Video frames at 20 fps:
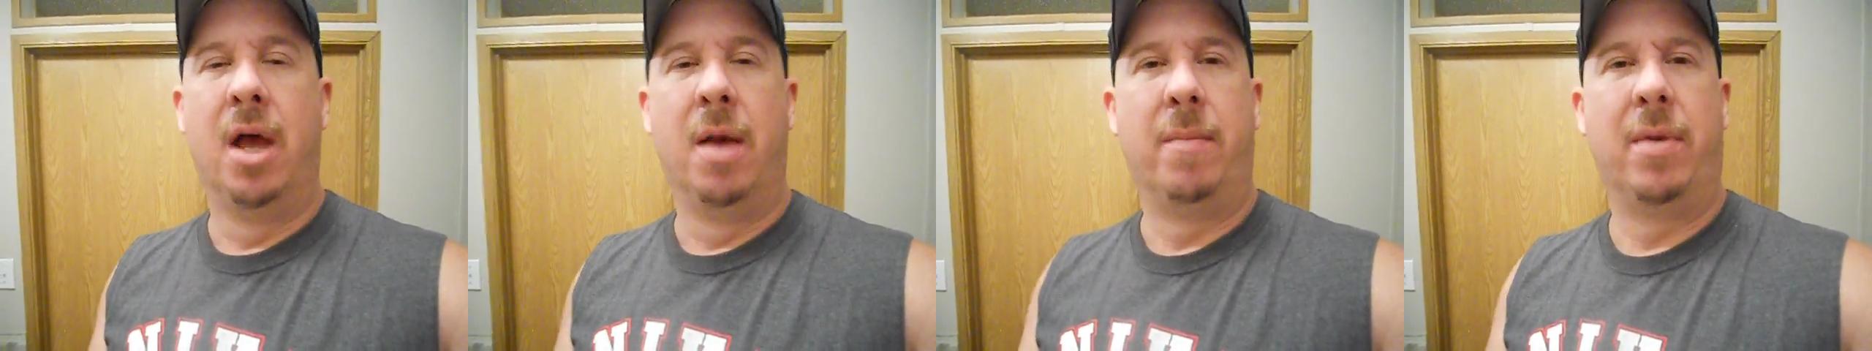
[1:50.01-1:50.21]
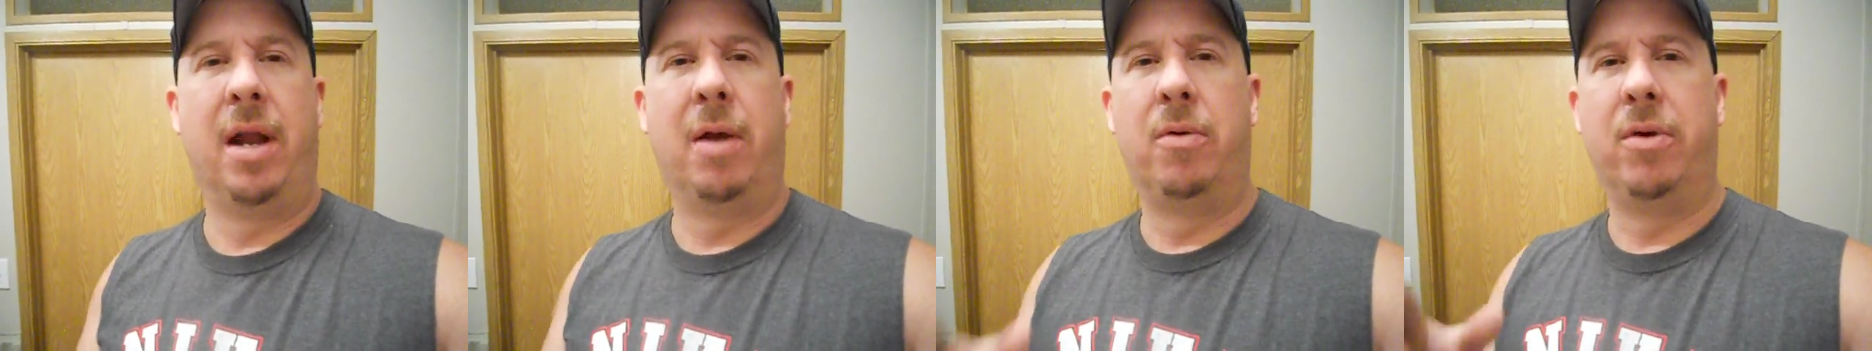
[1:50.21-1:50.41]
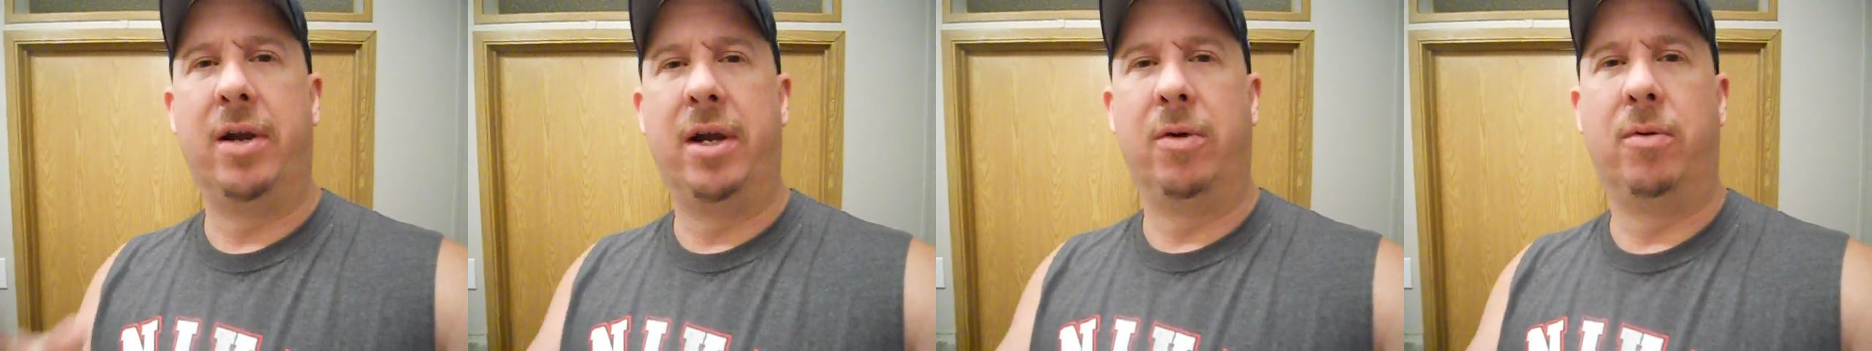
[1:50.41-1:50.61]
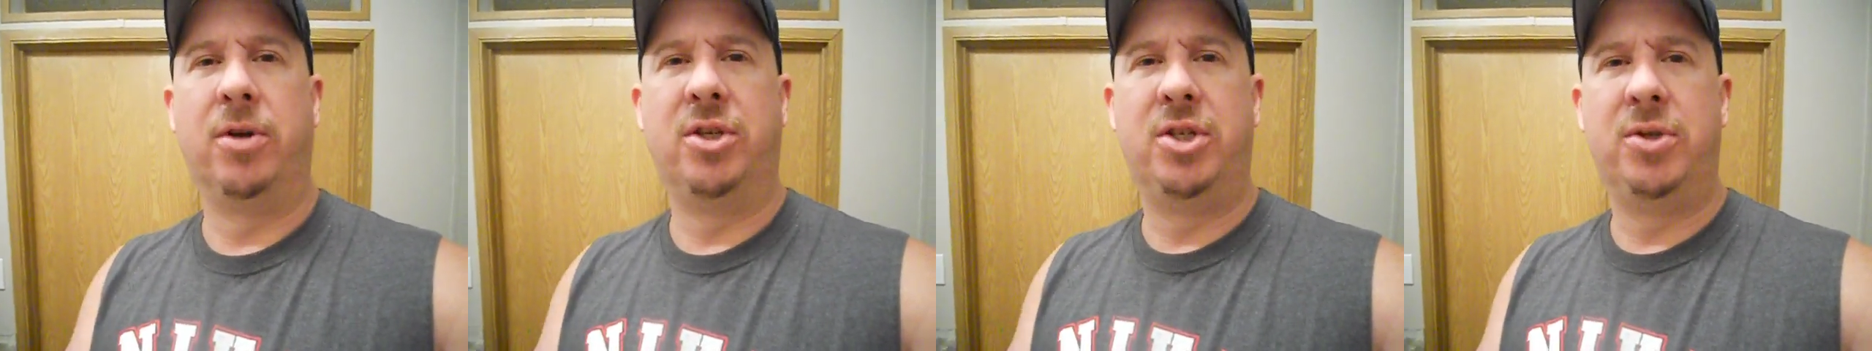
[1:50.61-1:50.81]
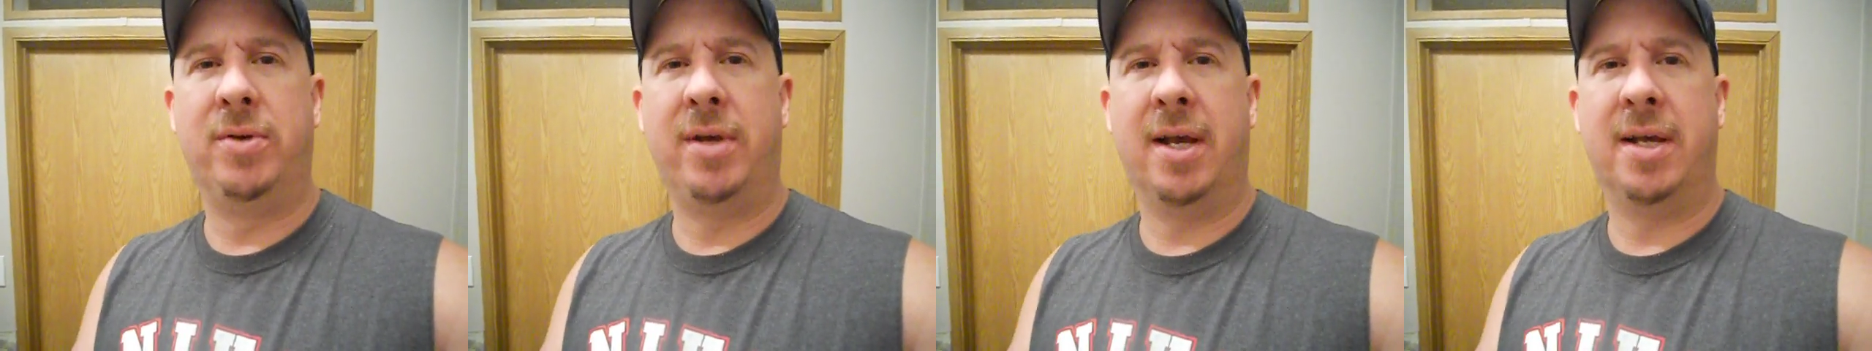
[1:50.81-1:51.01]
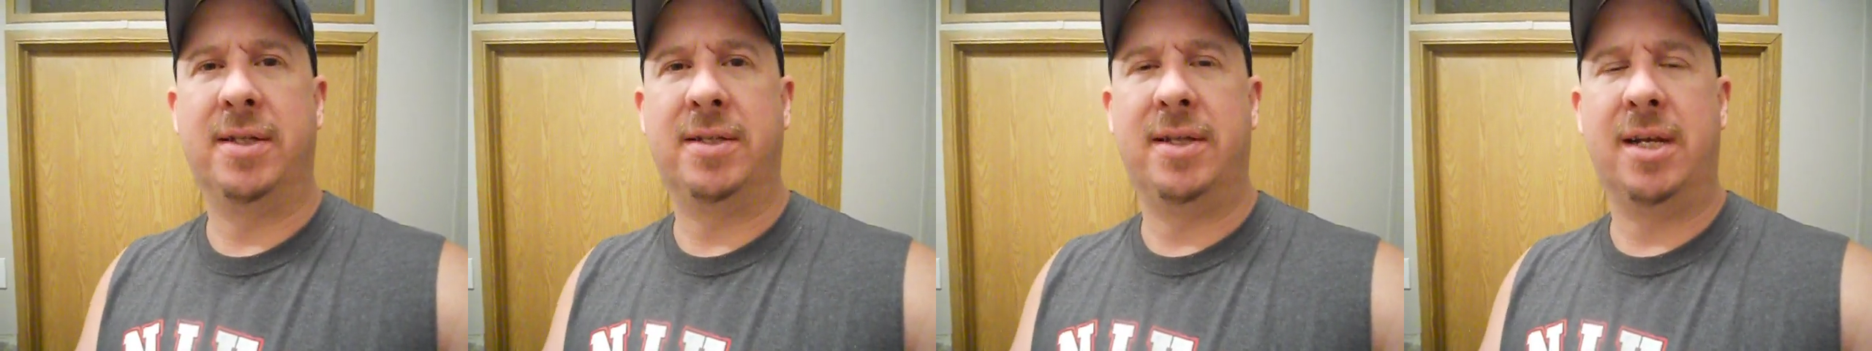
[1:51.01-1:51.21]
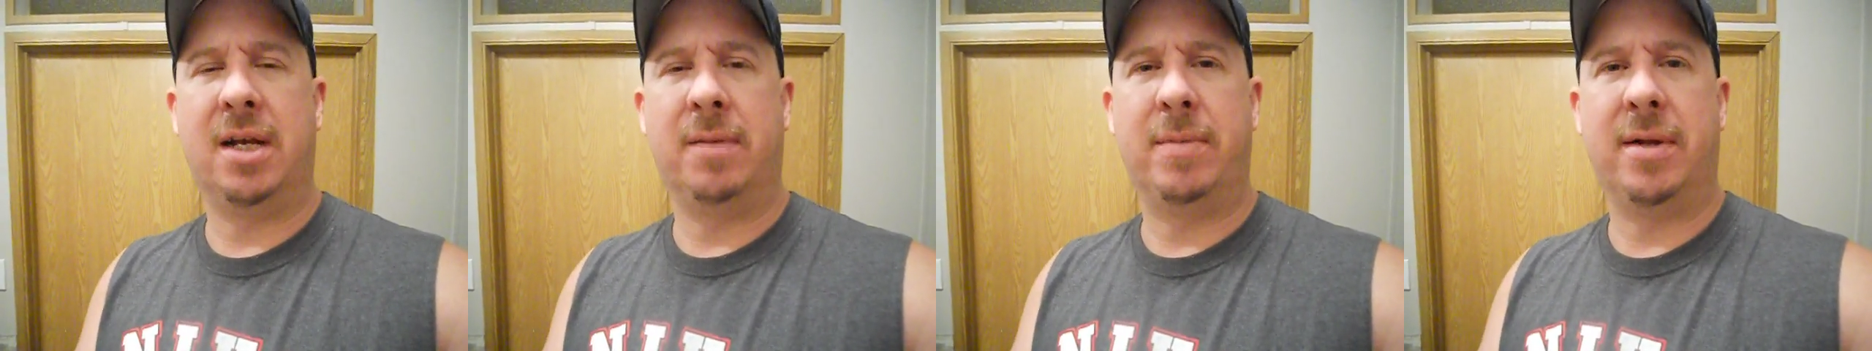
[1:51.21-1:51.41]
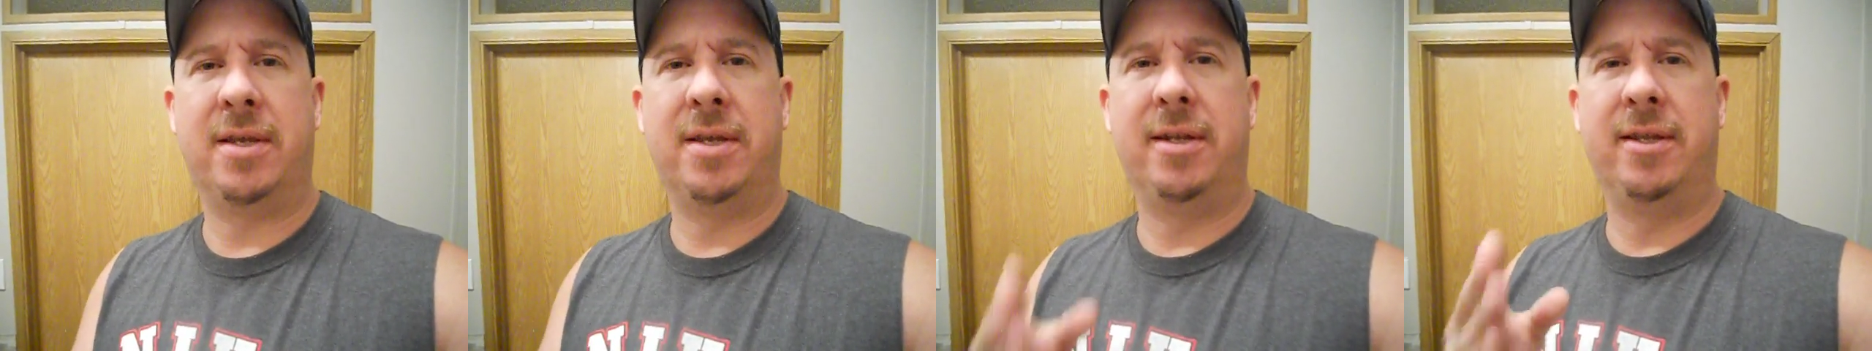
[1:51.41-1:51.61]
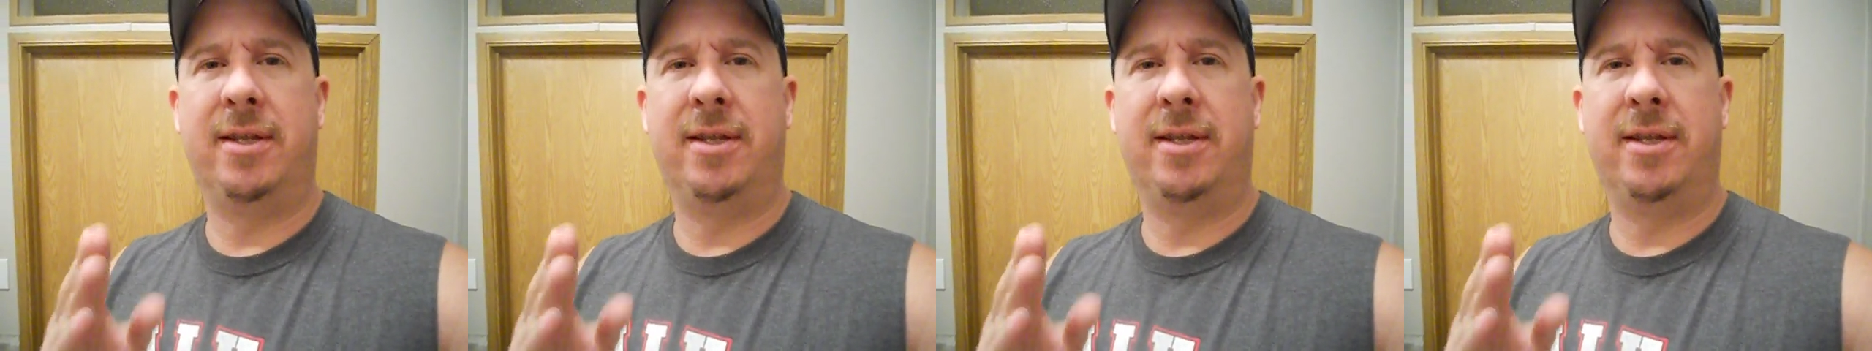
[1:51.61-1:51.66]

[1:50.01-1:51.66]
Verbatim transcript: But I want to hear what you guys think about the